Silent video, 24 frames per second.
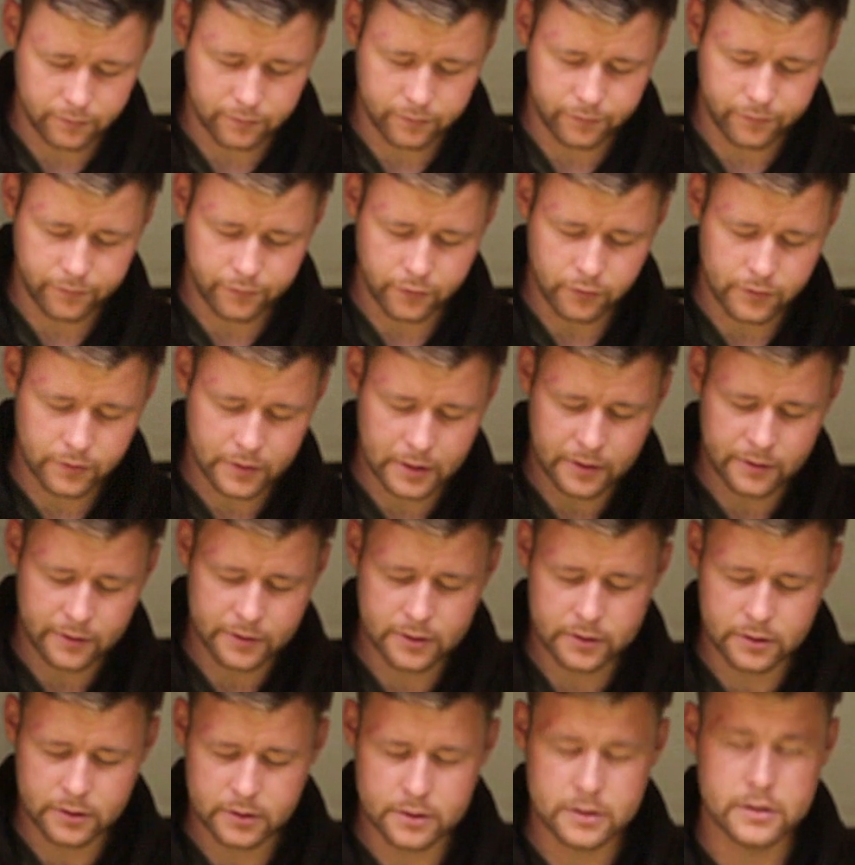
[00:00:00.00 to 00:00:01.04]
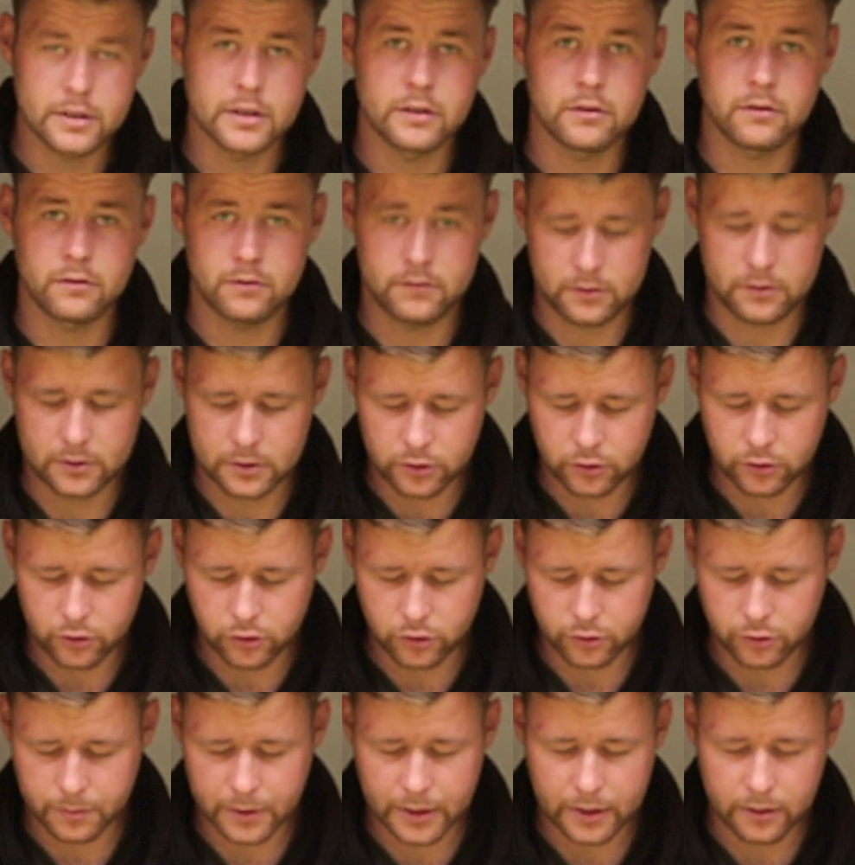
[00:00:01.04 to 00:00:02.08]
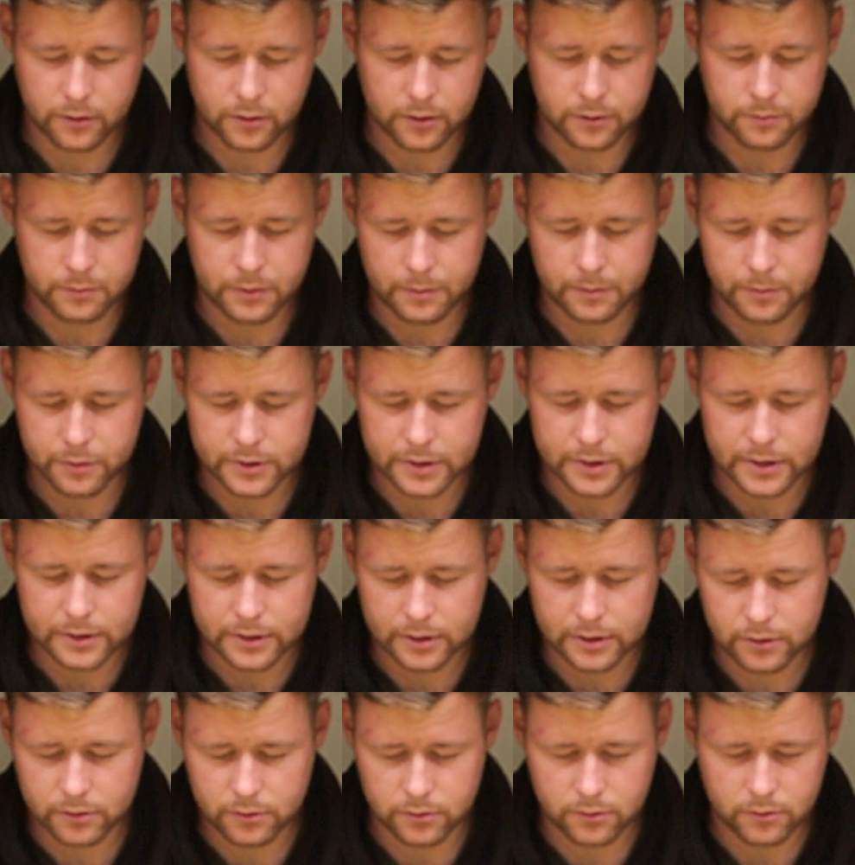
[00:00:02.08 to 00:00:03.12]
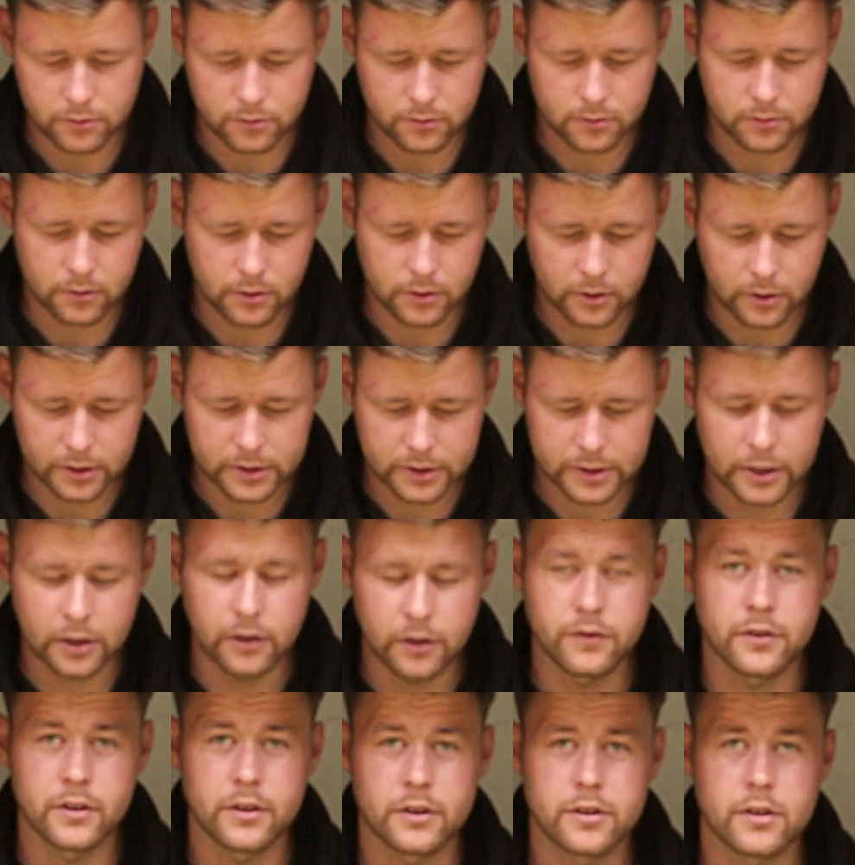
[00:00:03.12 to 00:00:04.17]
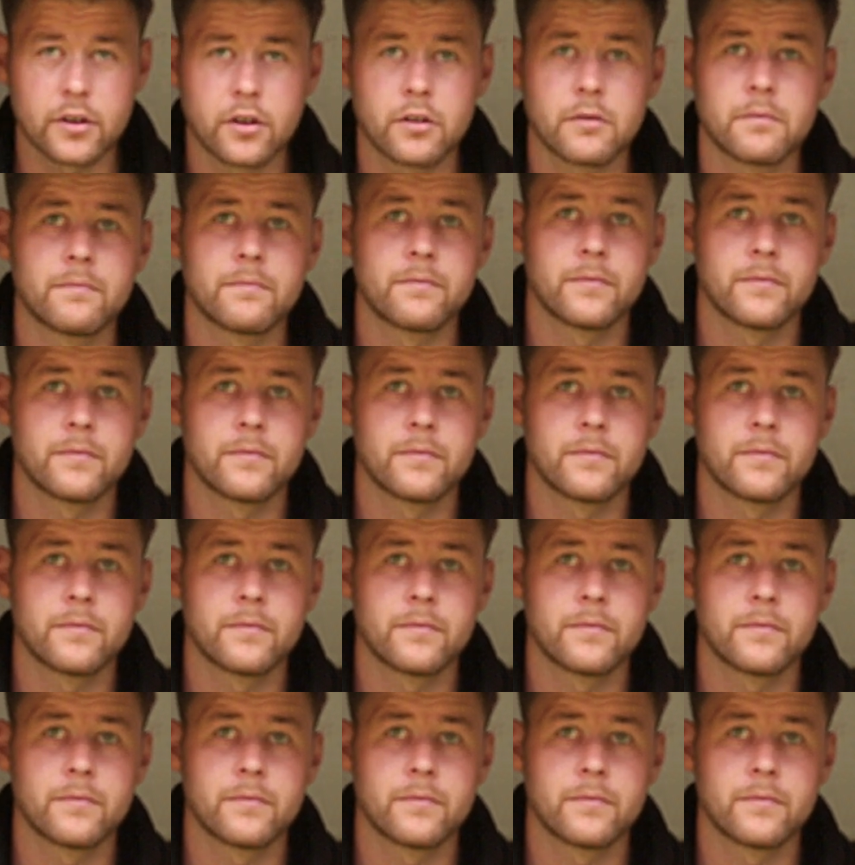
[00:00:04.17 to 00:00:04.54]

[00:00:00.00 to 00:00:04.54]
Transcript: through there into the silt, and your hook bait could be presented nicely over the top.